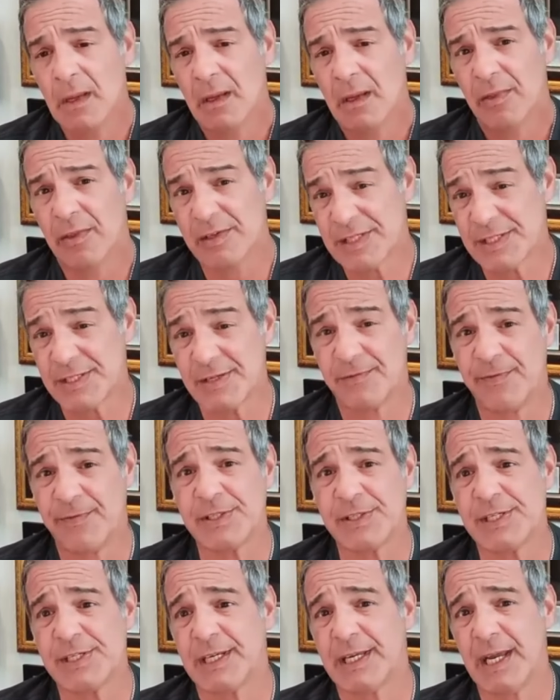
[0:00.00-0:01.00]
the
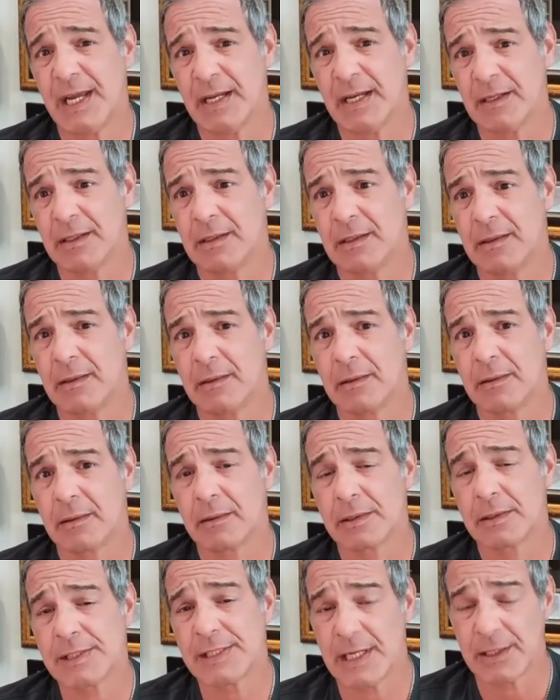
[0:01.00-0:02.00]
sophisticated
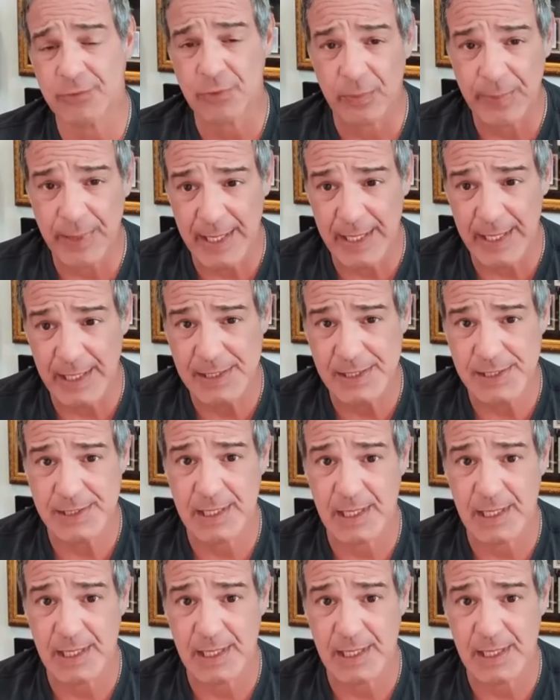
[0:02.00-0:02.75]
central banks